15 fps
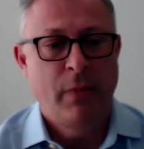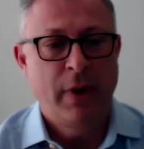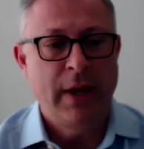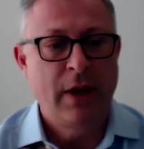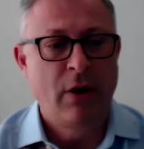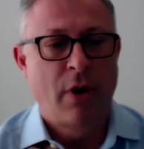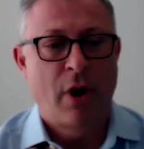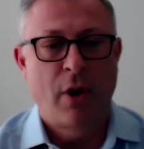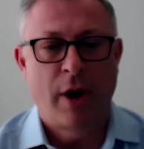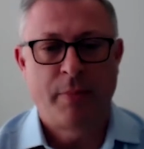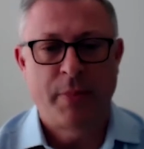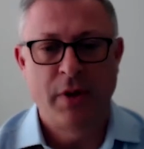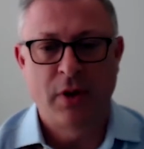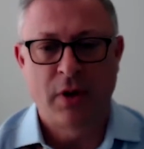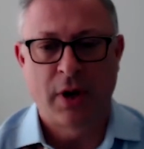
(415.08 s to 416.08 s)
we grow up
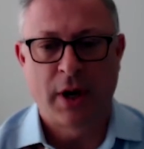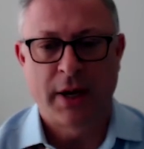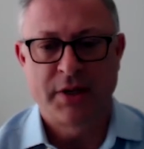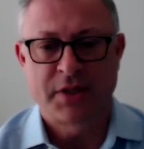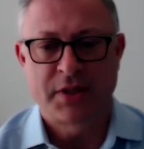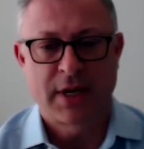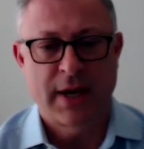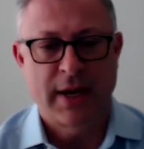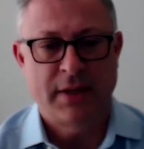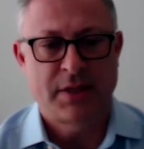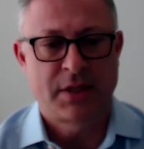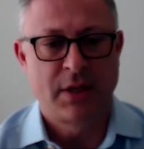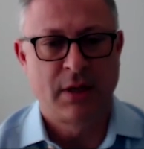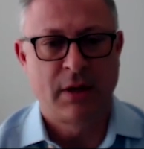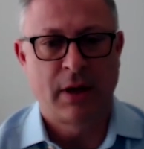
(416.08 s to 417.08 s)
in the United
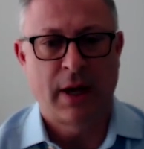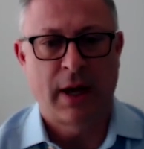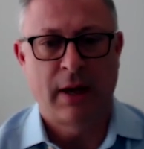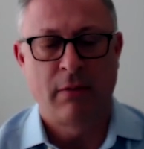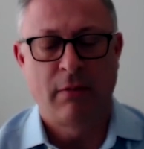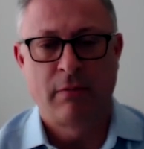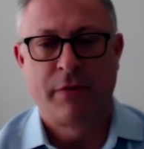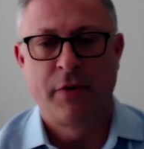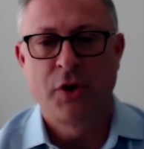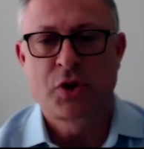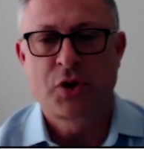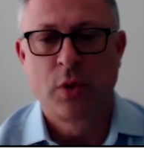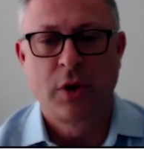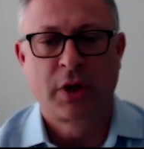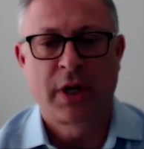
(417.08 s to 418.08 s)
States and, and
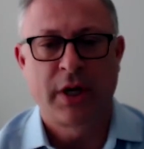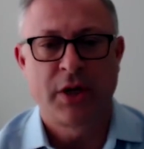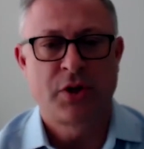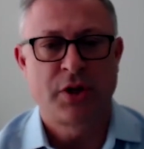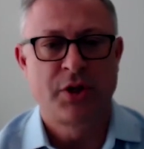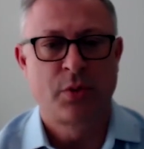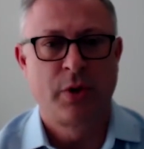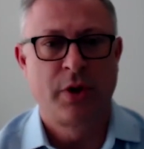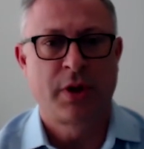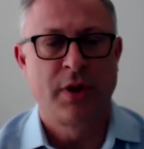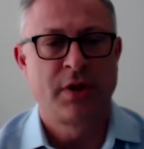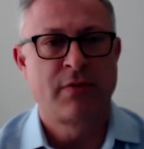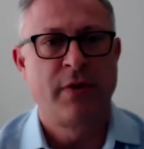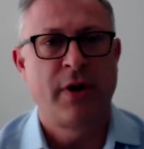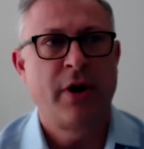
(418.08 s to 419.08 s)
first world countries with
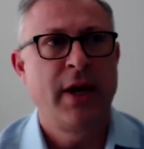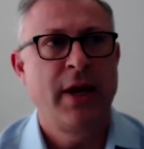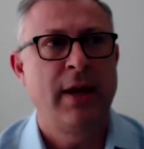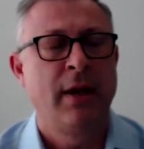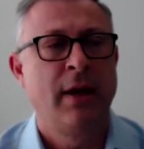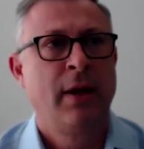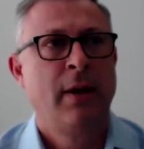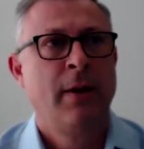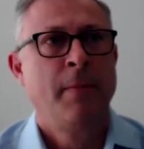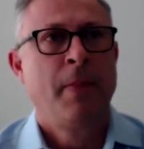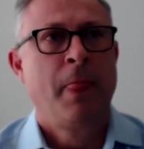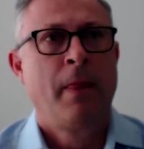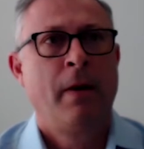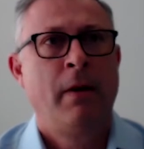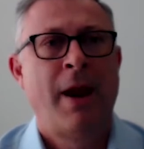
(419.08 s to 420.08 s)
this very
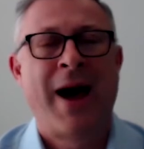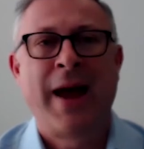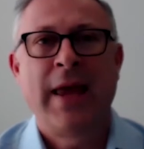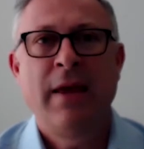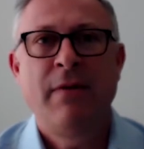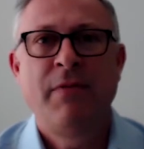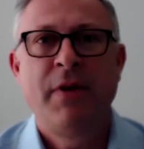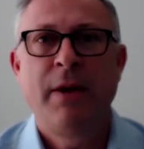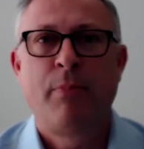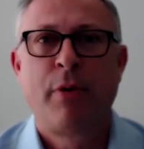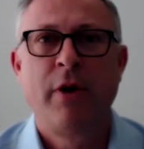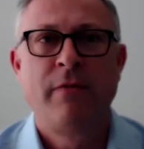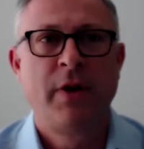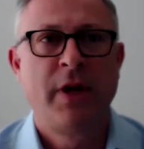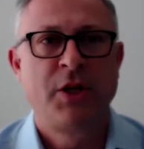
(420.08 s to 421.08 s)
naively
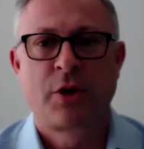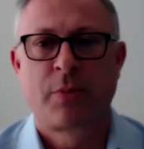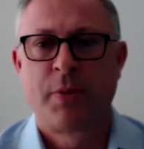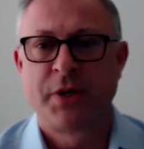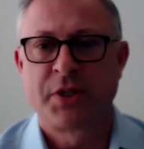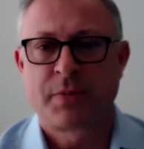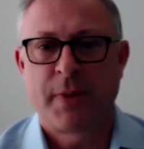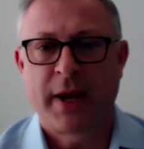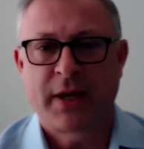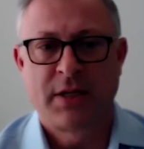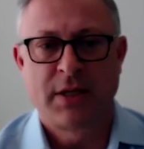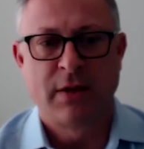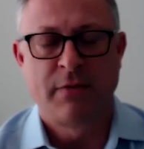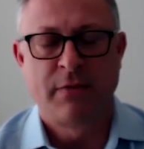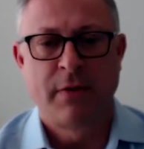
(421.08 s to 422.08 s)
privileged
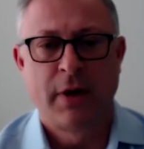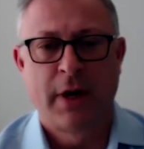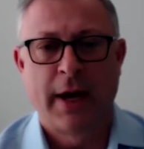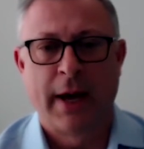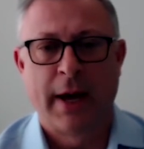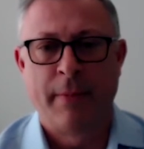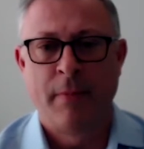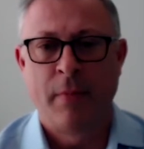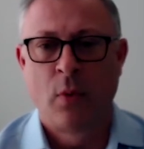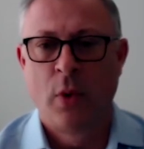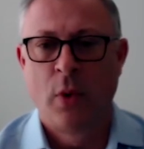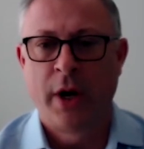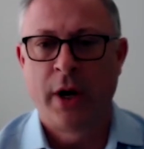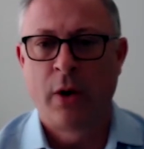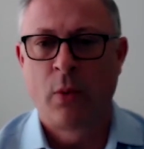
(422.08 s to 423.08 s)
perspective um,
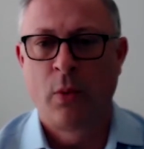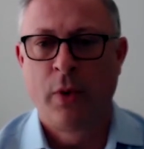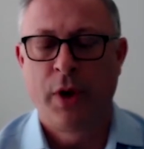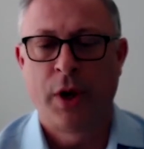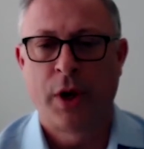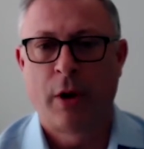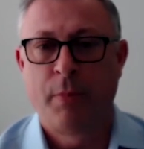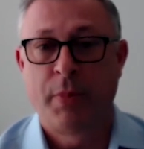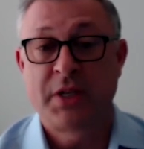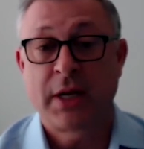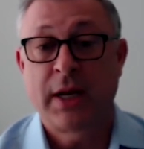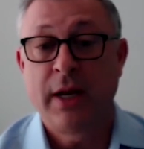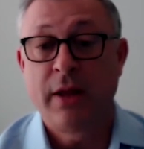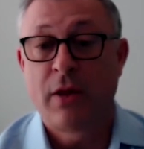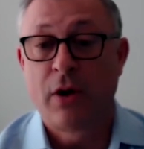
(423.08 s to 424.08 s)
where, you know,
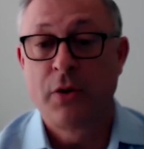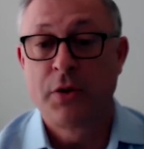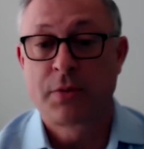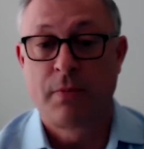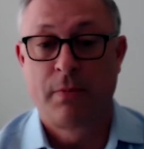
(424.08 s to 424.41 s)
particularly those